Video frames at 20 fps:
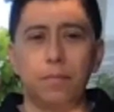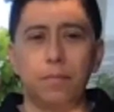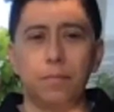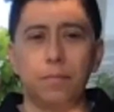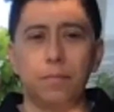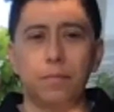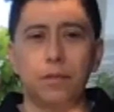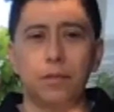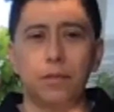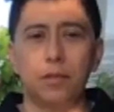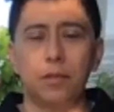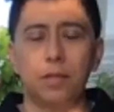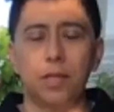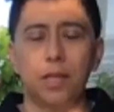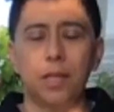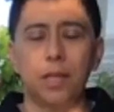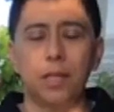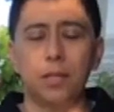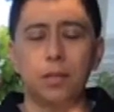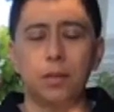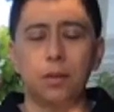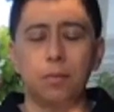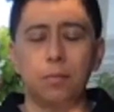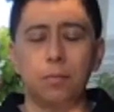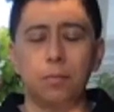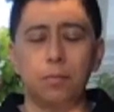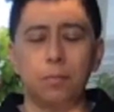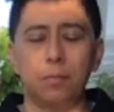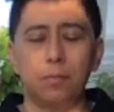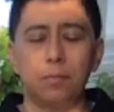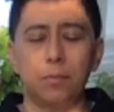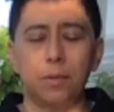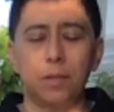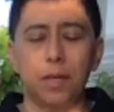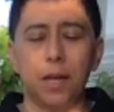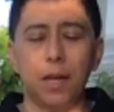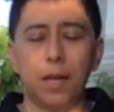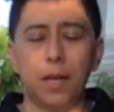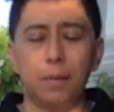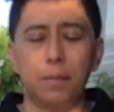So take some
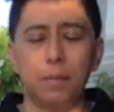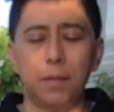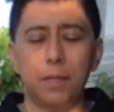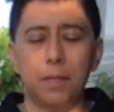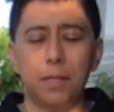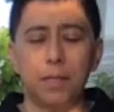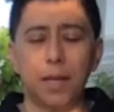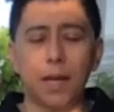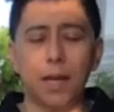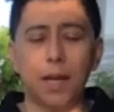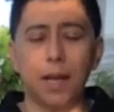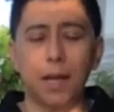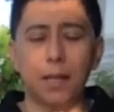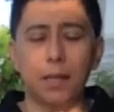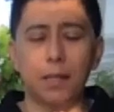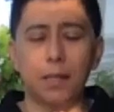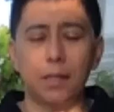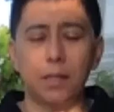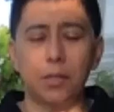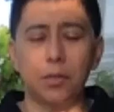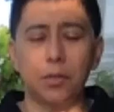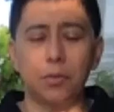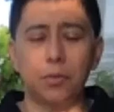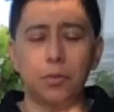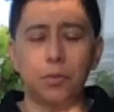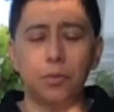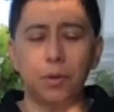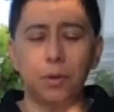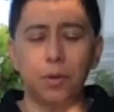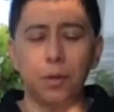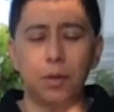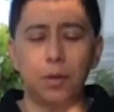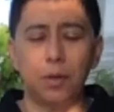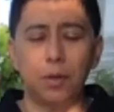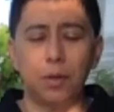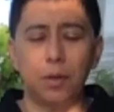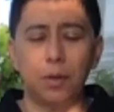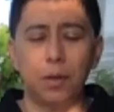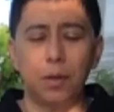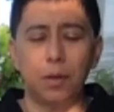time in silence to
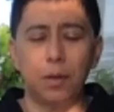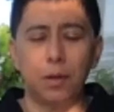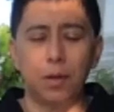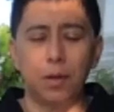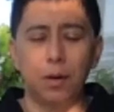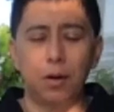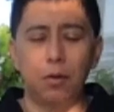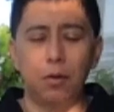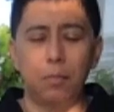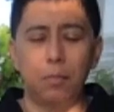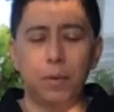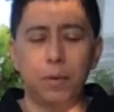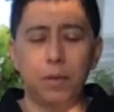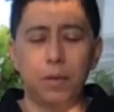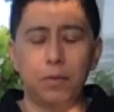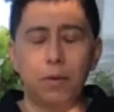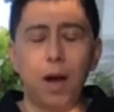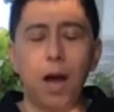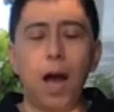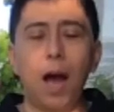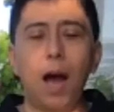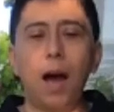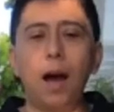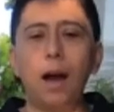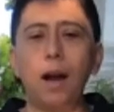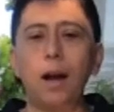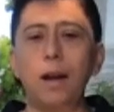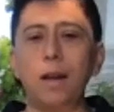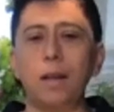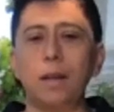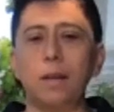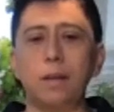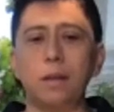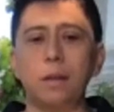open your heart and